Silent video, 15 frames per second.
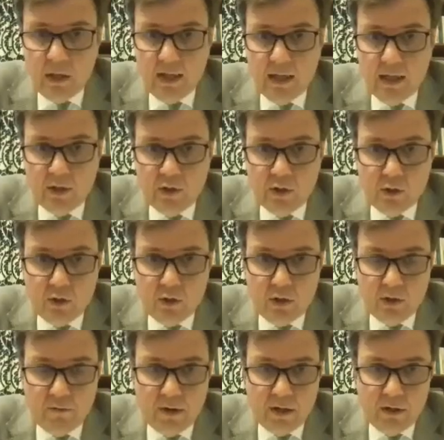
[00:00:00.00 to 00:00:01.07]

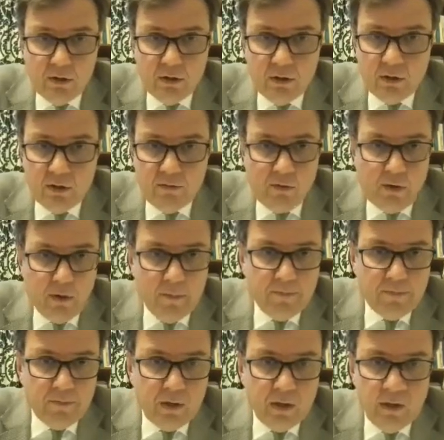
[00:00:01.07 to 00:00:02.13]
institutional investors
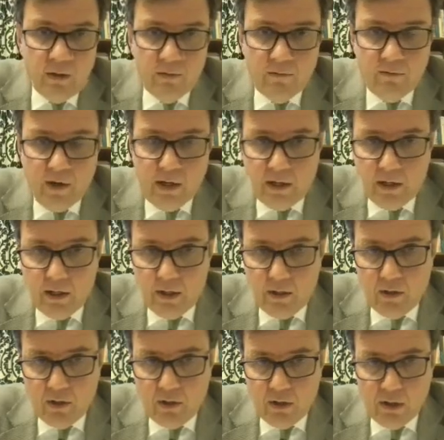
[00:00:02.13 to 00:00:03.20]
from friendly
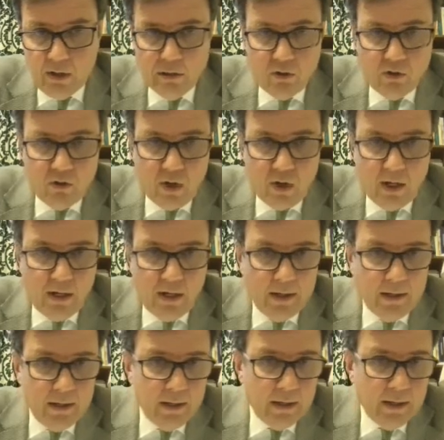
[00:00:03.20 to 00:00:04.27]
countries like
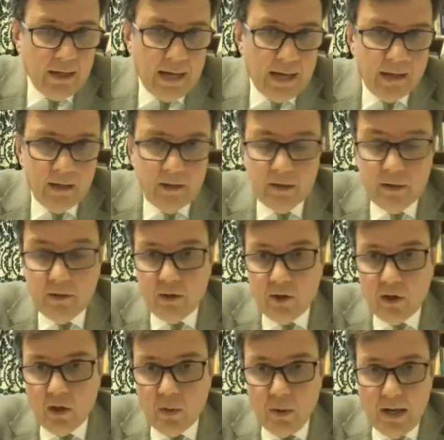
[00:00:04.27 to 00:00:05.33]
Australia, Canada, the
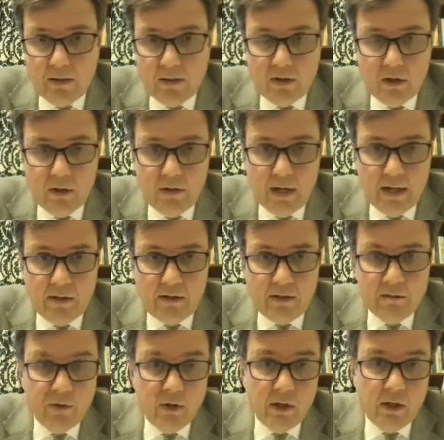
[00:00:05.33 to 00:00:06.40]
US. That is,
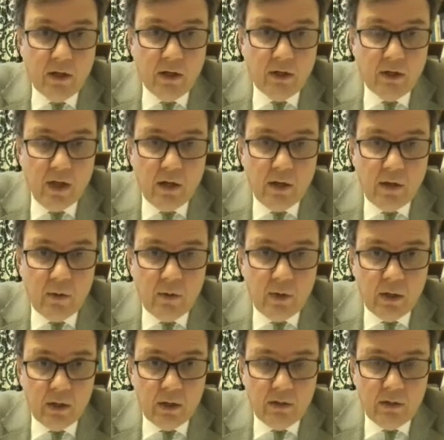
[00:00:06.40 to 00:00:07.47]
if you like, our target
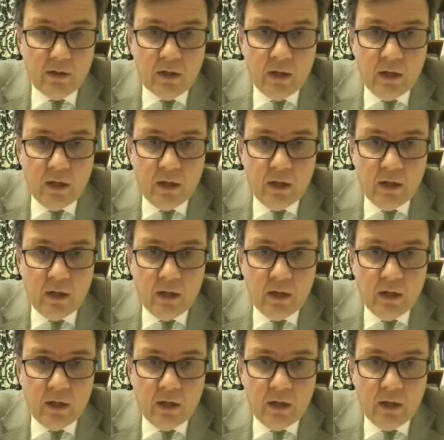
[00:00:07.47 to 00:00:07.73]
audience,